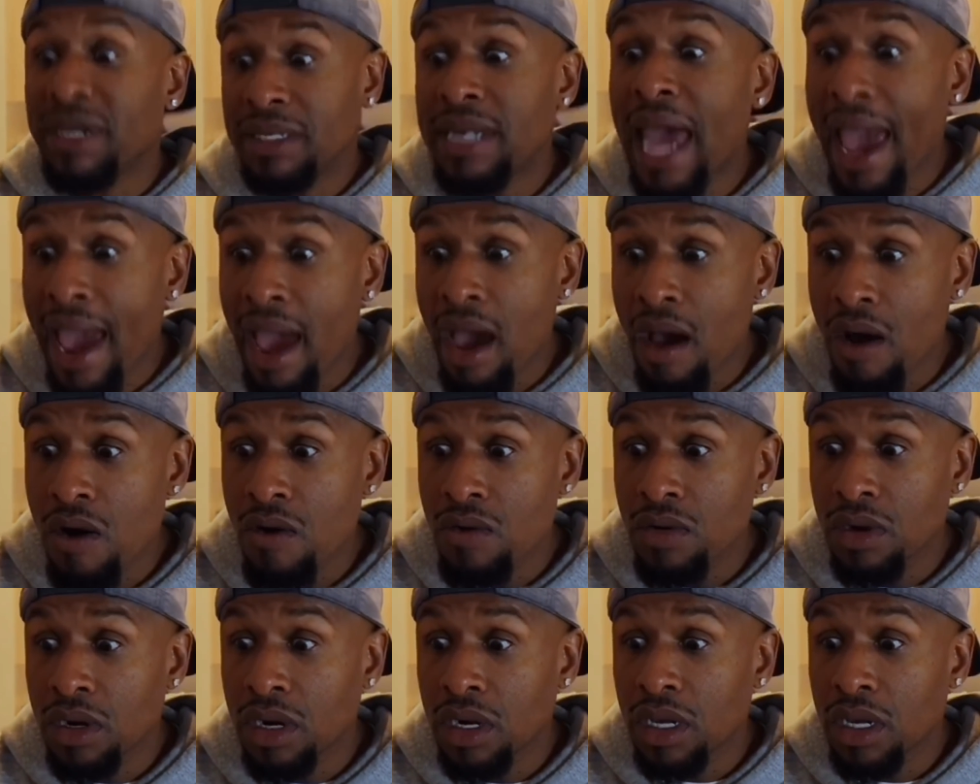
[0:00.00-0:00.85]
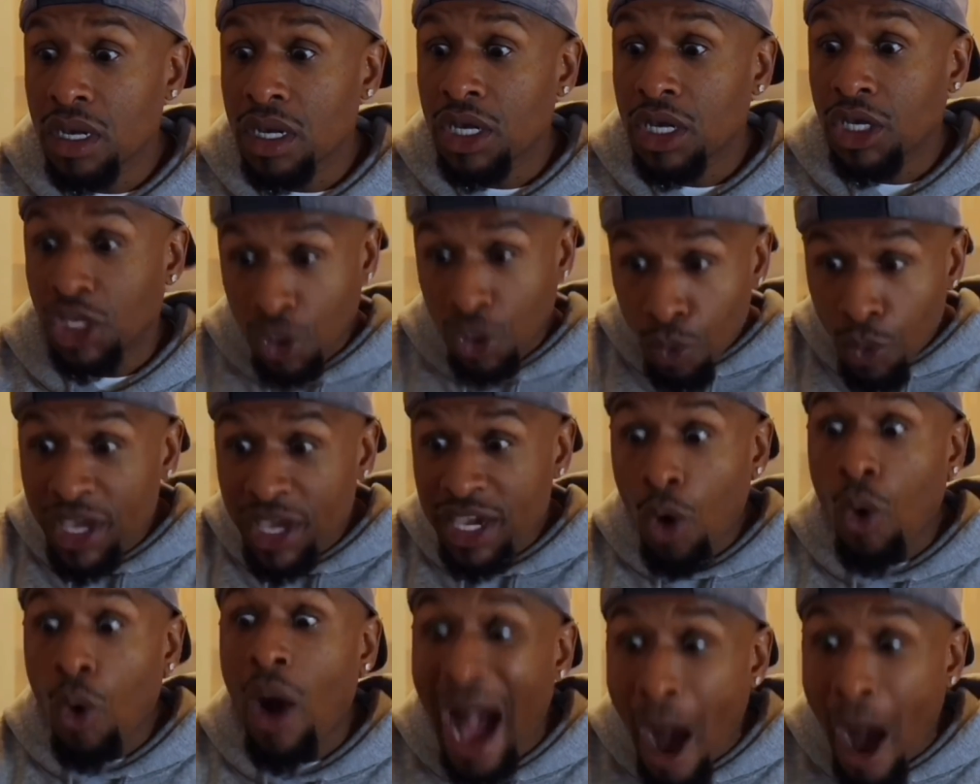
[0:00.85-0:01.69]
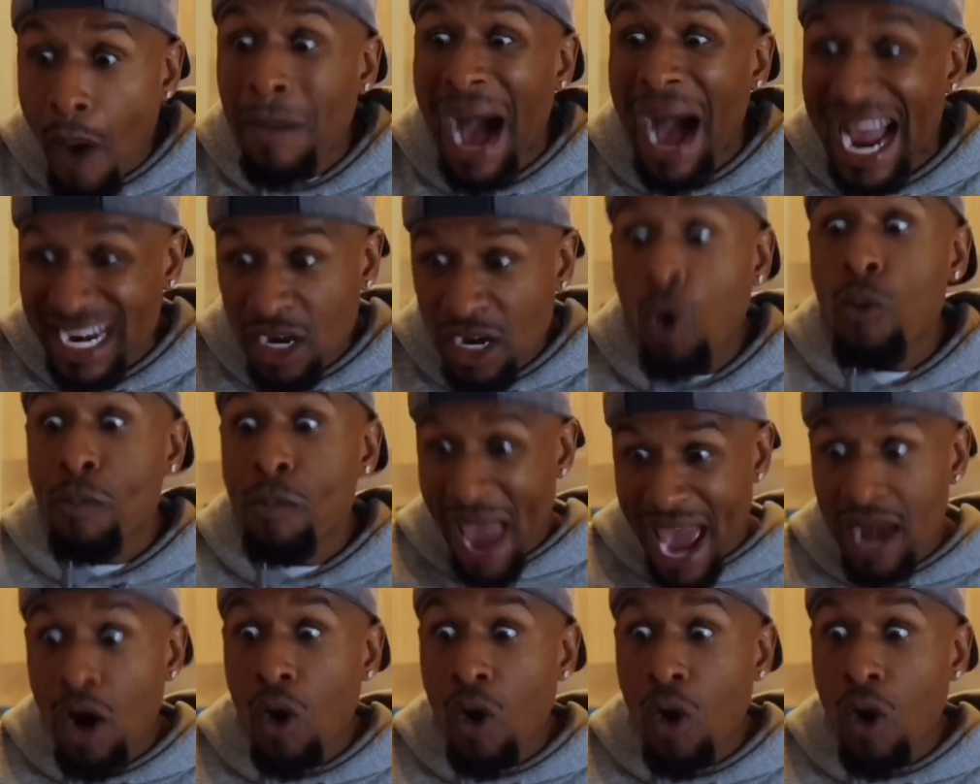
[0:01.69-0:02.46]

down. You and your albino pet